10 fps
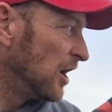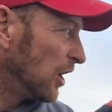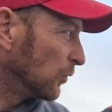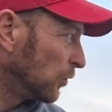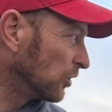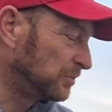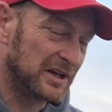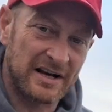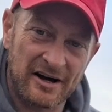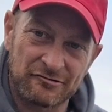I want to be
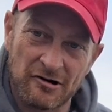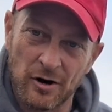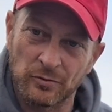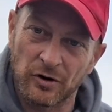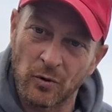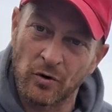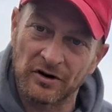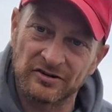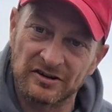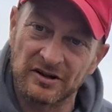in that ground. I want
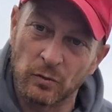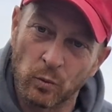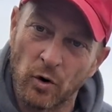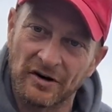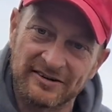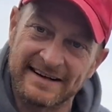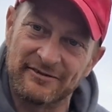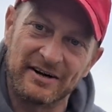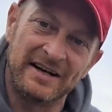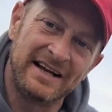to see what is
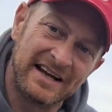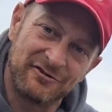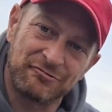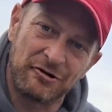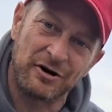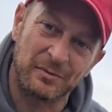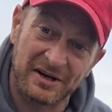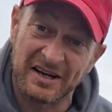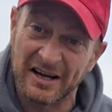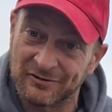living in front of me,
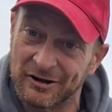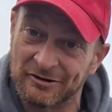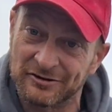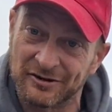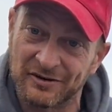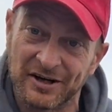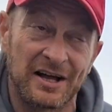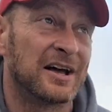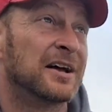if there is something there.